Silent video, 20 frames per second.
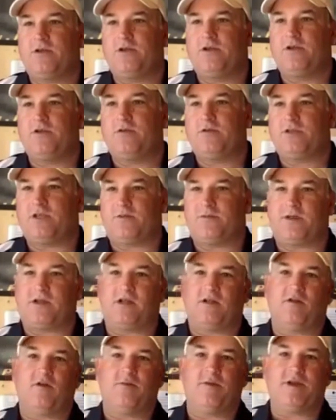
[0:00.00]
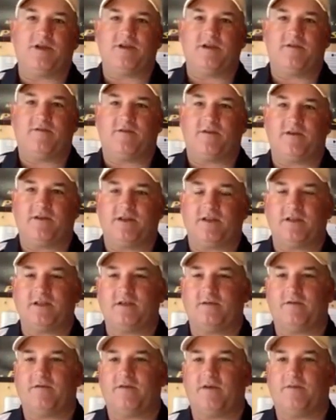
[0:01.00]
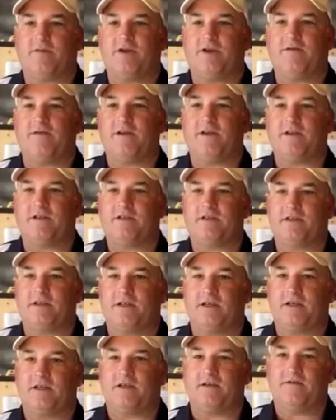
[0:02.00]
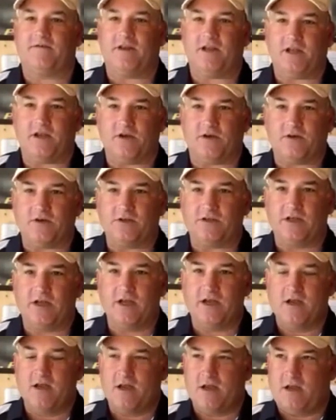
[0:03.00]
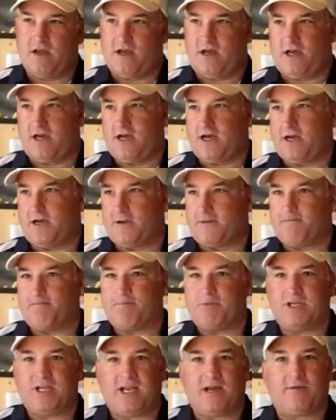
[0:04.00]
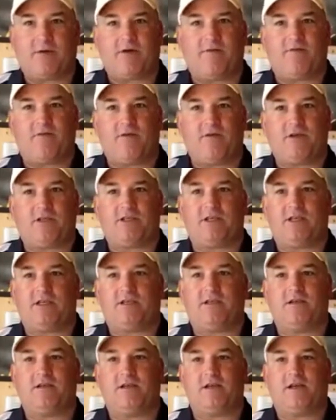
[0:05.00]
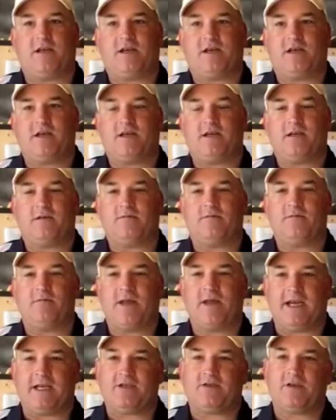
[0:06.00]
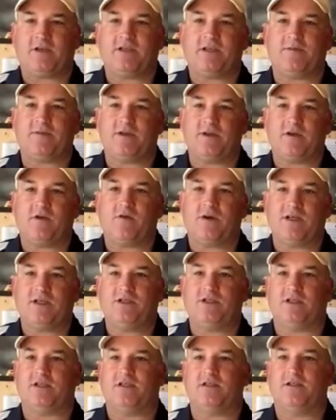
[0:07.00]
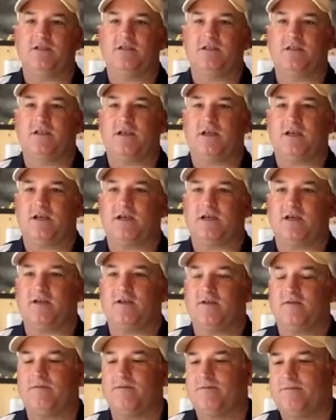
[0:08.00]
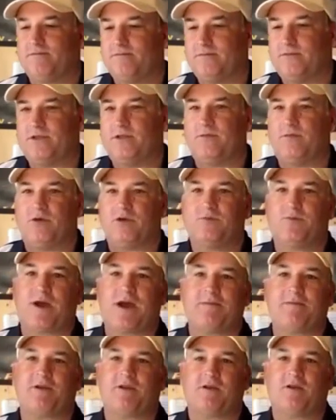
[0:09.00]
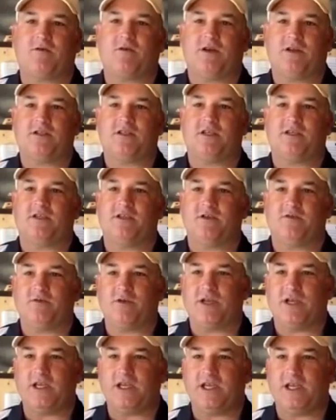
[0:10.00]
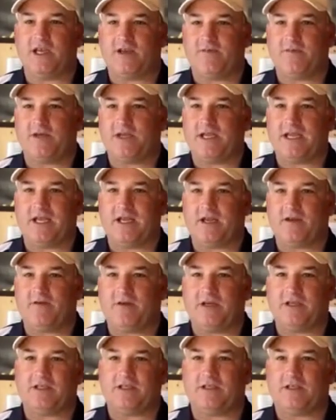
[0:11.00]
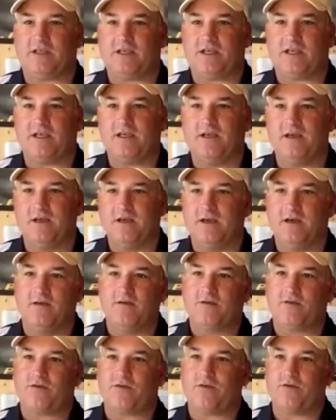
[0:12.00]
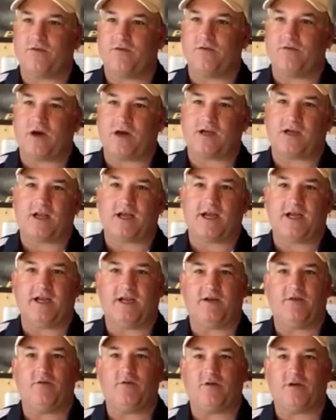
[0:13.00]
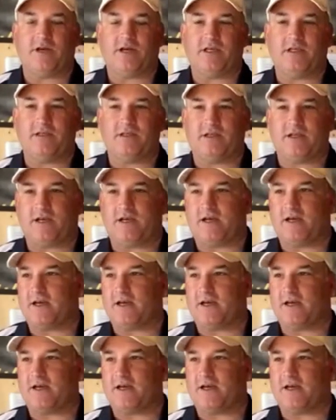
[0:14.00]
do something a little bit different than some of our previous videos. Today I want to focus on answering some of the questions, the most popular questions that we have been getting recently through online inquiries,